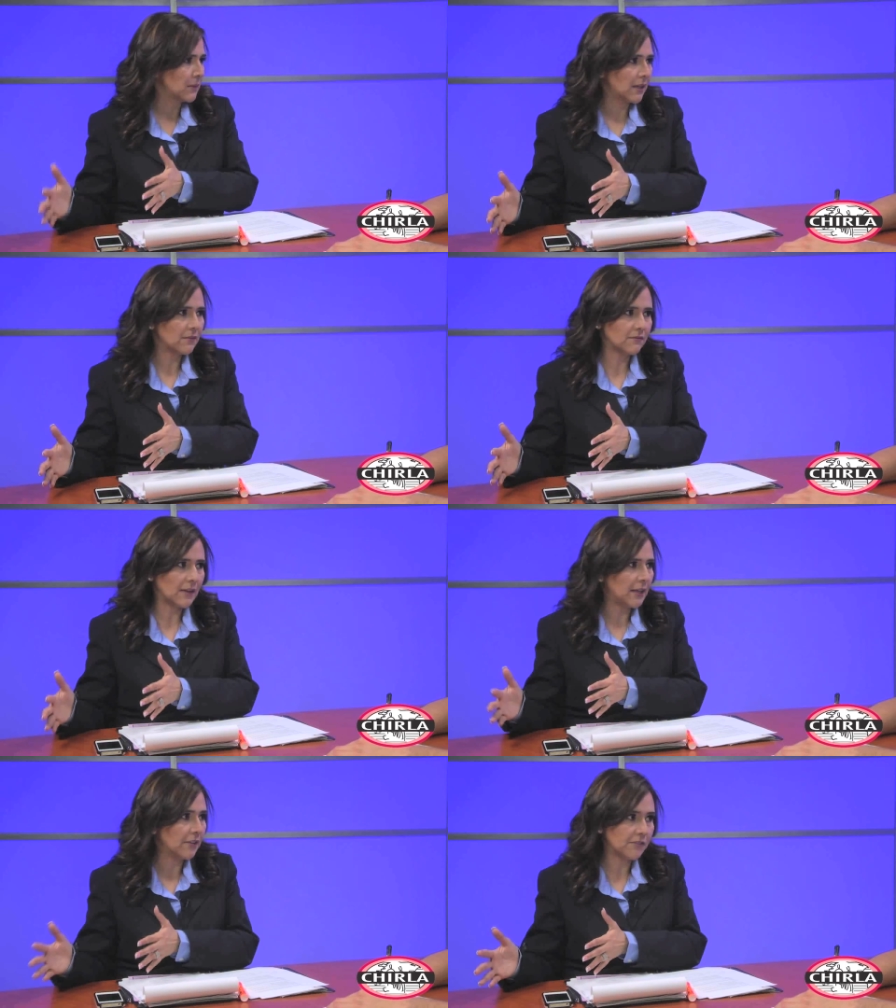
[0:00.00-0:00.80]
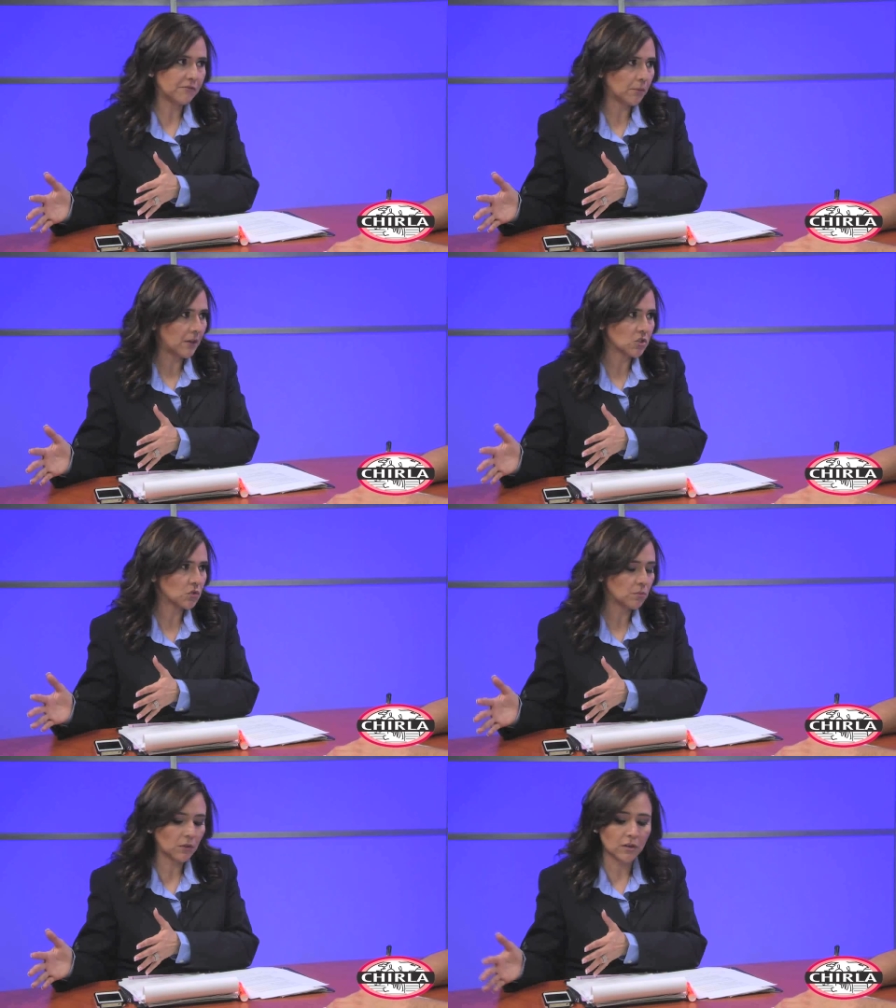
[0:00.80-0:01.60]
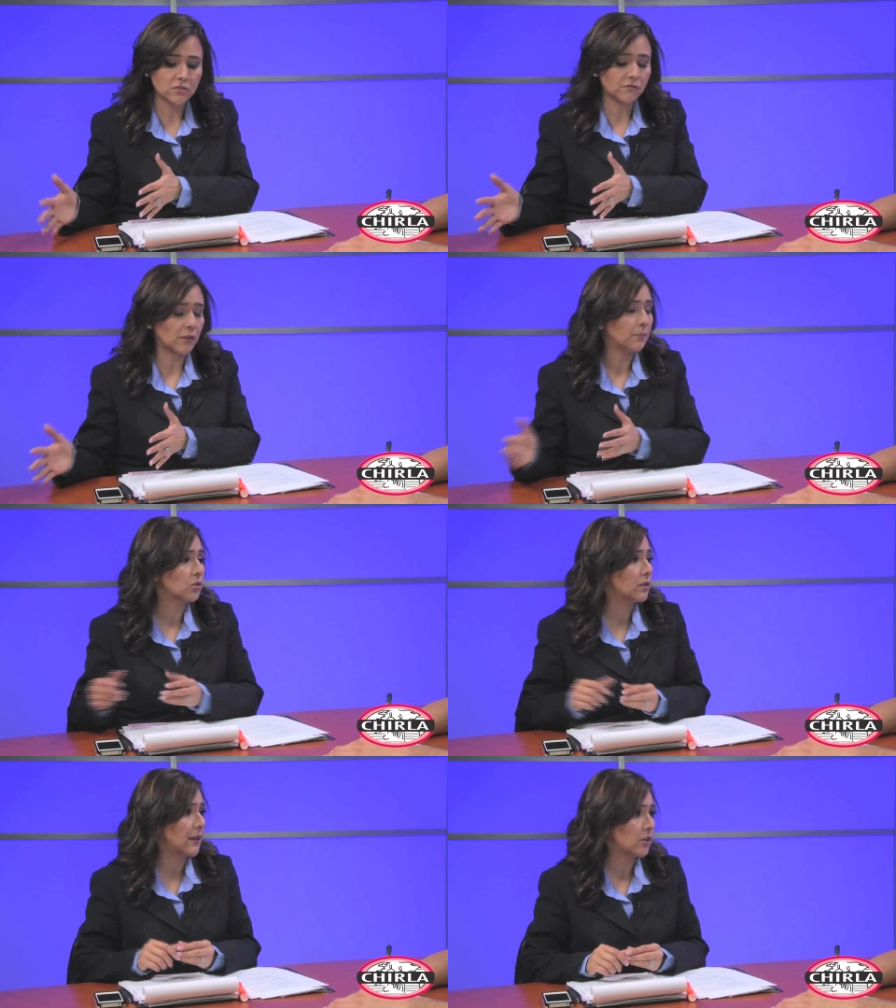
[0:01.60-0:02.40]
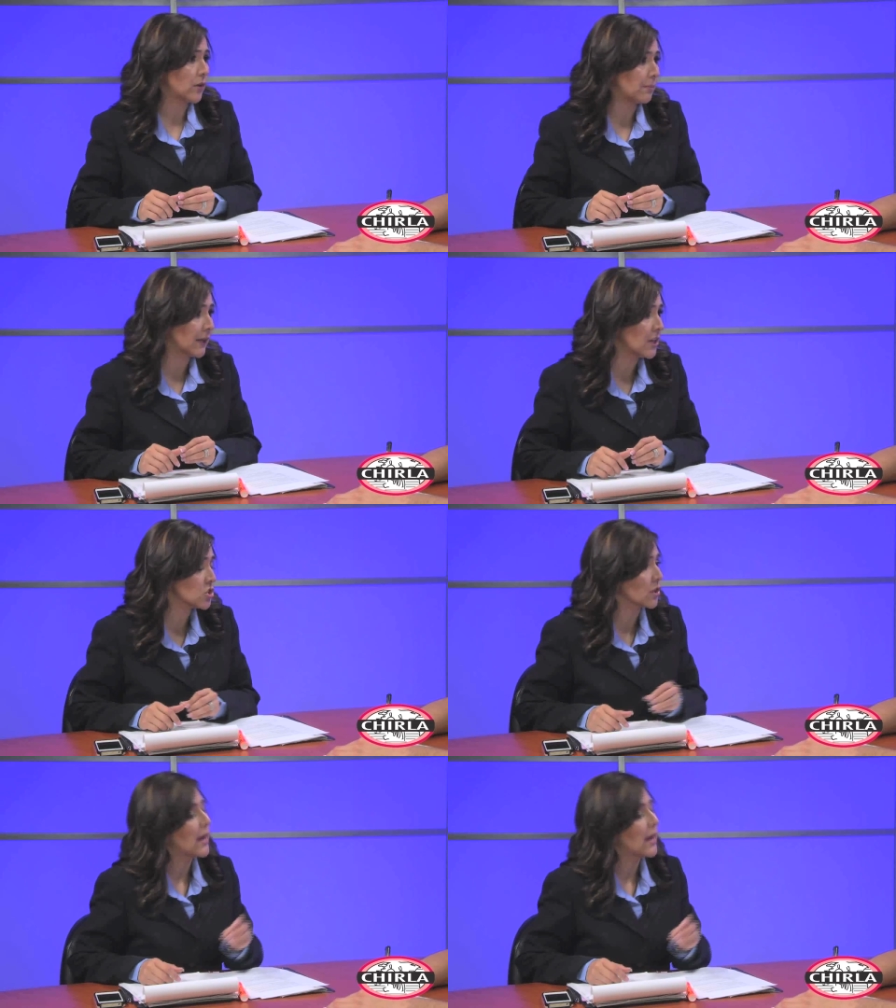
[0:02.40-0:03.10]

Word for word: give enough information to immigration for them to deny your application.